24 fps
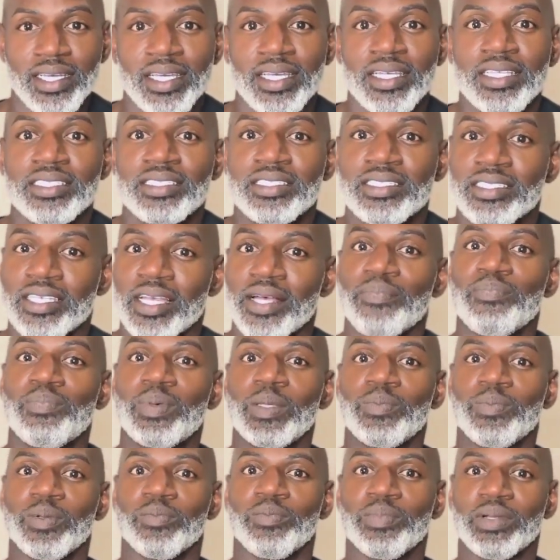Some
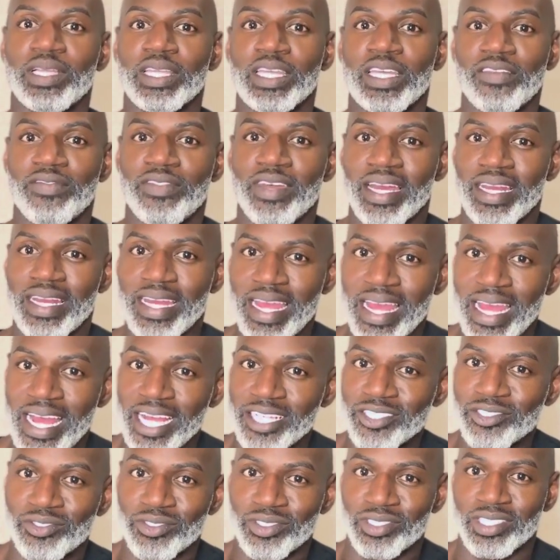people believe that
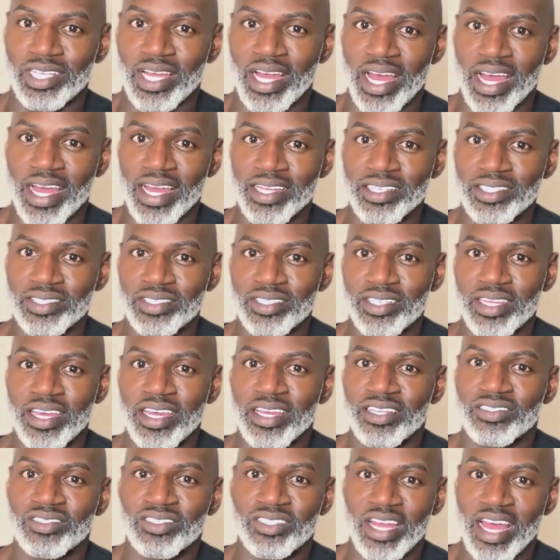exercise
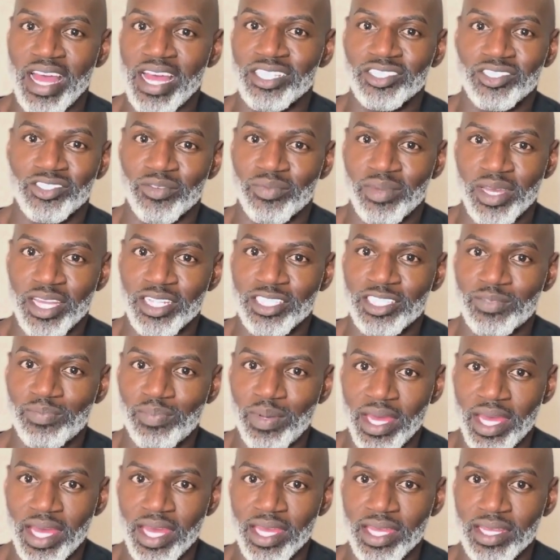exacerbates
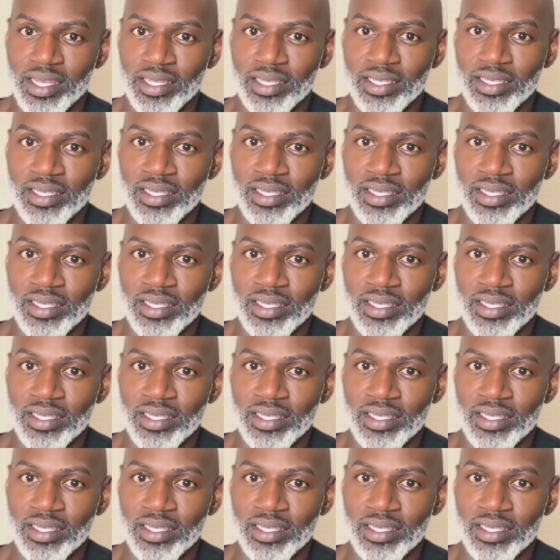pain,